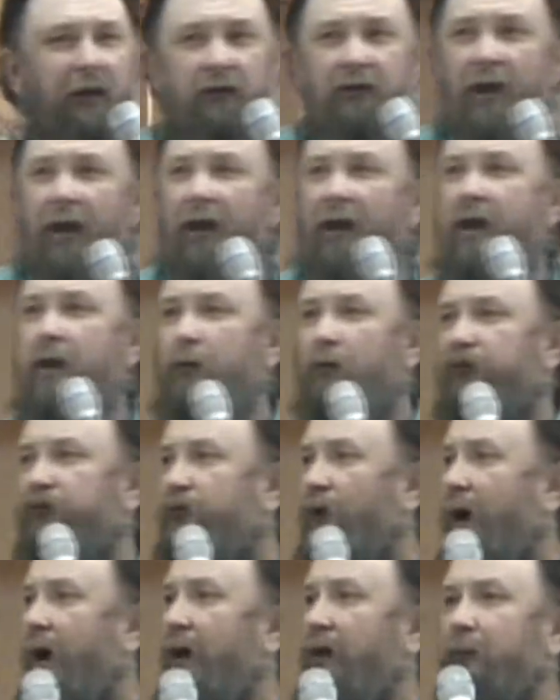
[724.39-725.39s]
And yet he
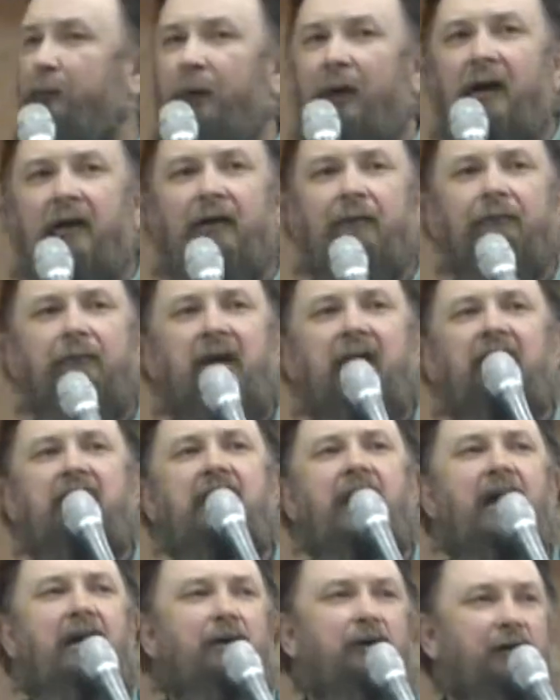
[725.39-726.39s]
was trying to play the
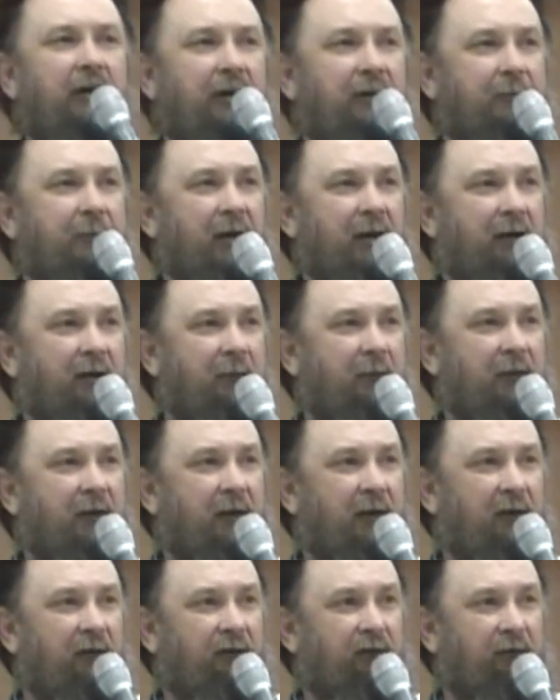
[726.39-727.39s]
mediator in the middle of
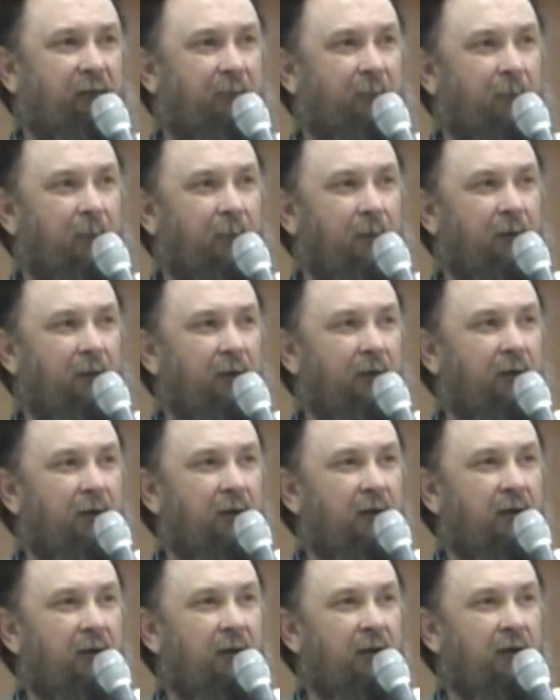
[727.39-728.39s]
this.
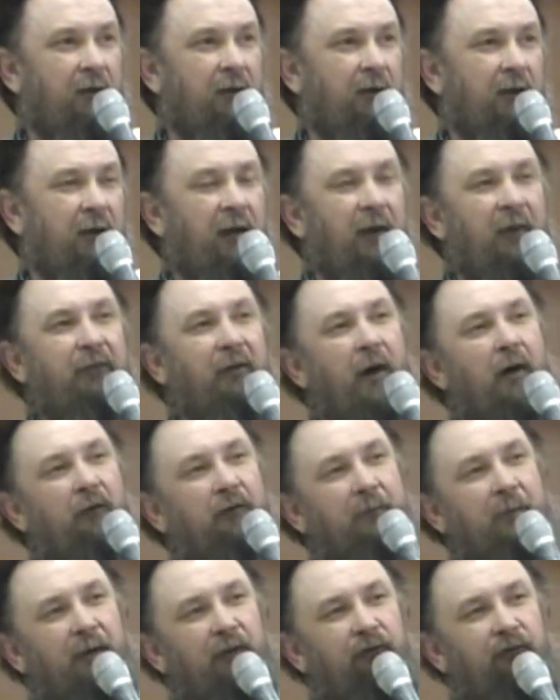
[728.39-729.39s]
And I
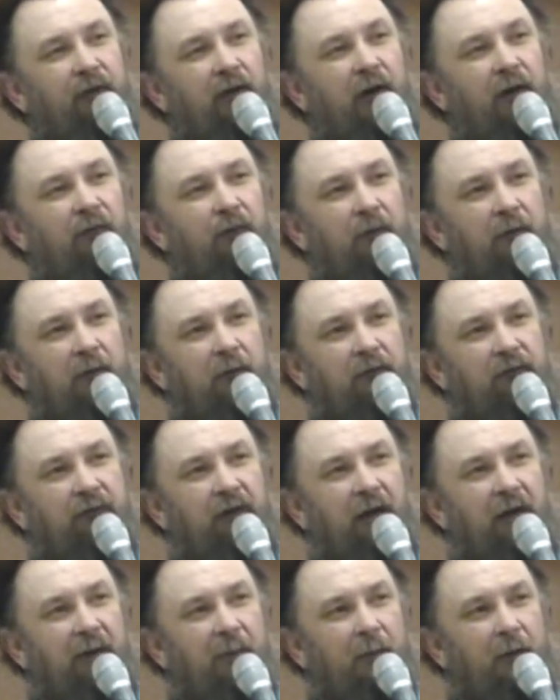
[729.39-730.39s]
thought to myself when he was
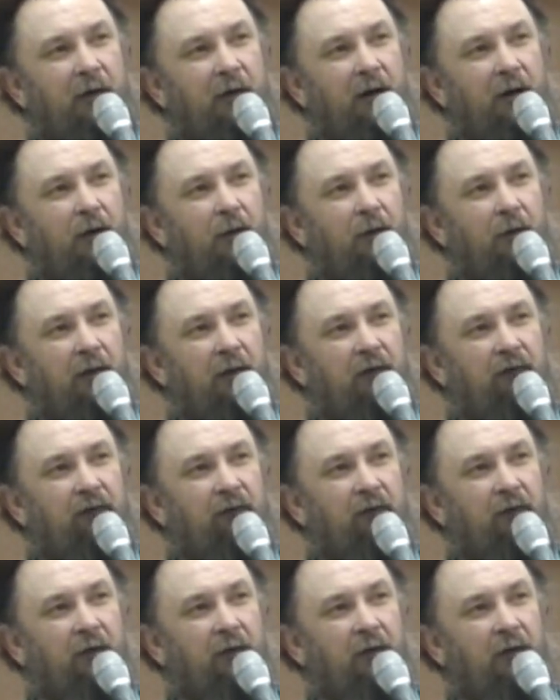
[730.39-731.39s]
telling me all
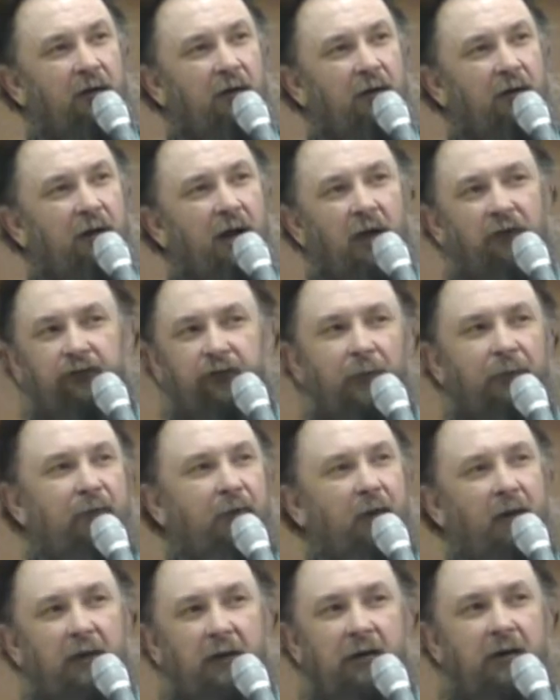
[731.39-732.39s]
this, I said,
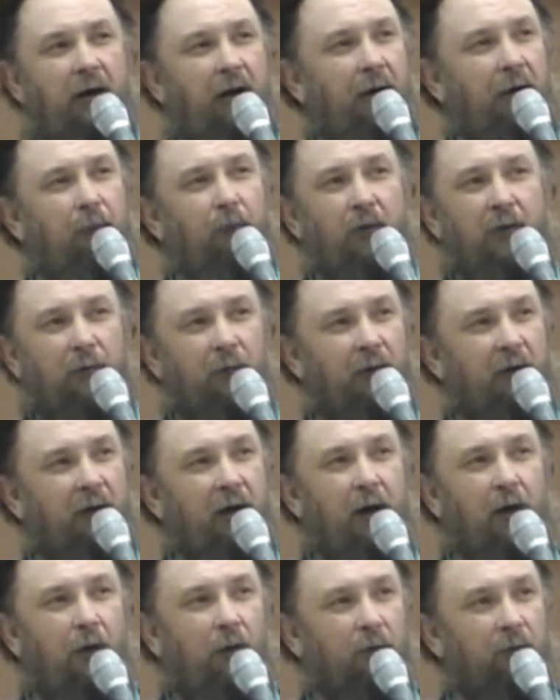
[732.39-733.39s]
"Thank God we were
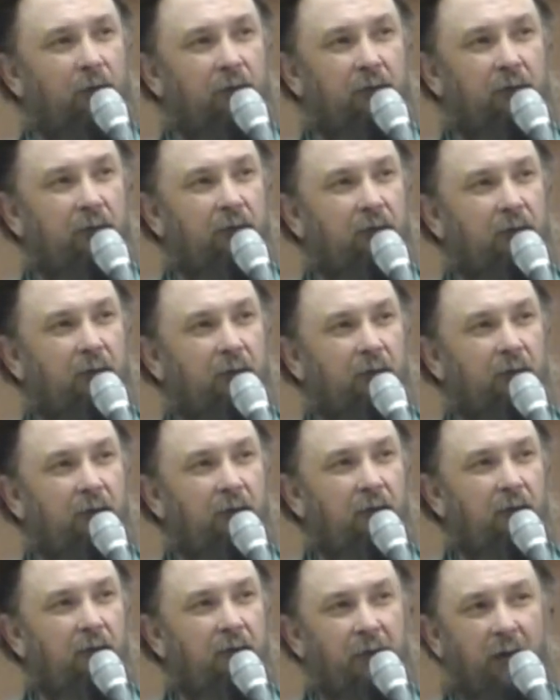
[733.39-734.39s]
gone.
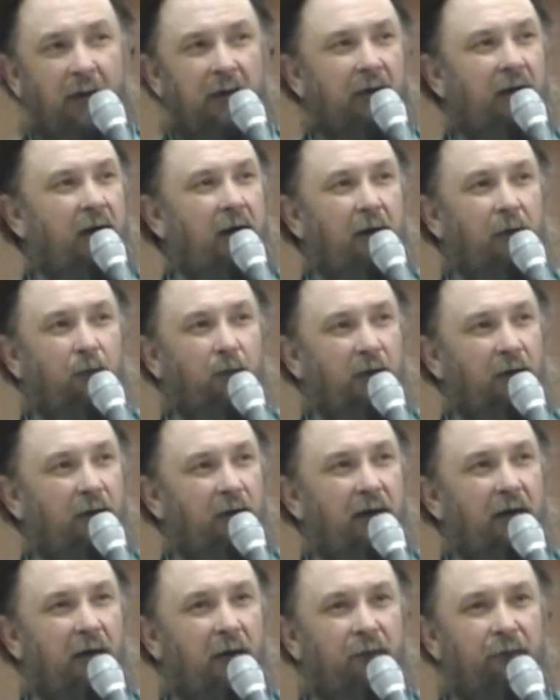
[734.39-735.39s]
Thank God we
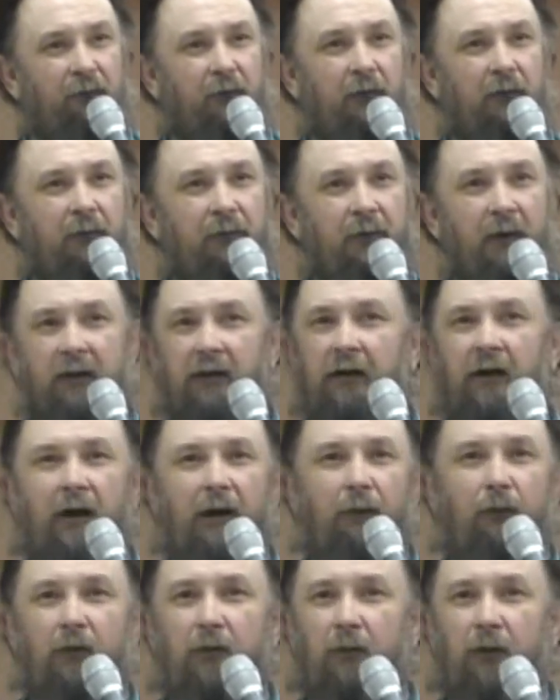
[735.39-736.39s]
left. Thank
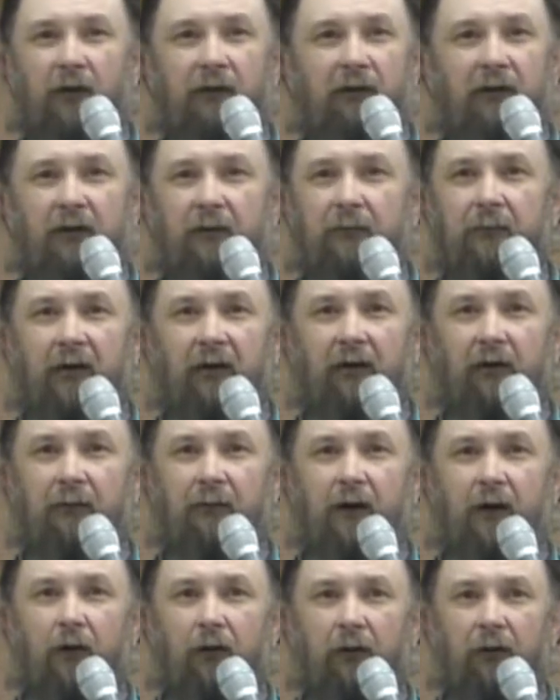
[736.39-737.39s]
God we wasn't in the middle
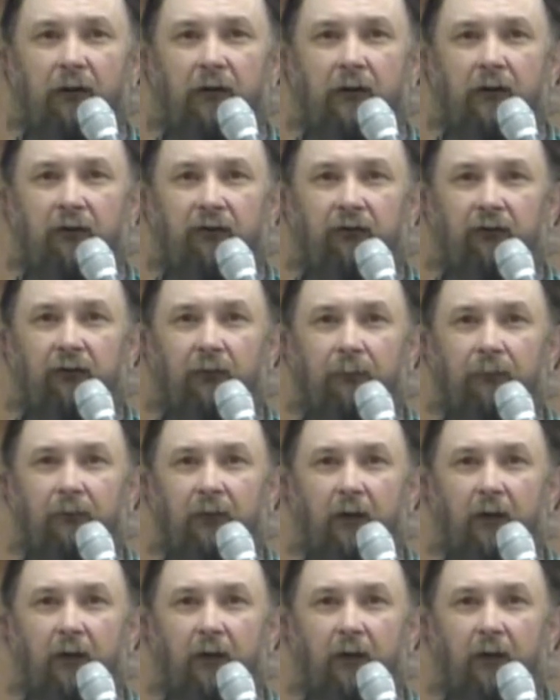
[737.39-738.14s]
of all of this."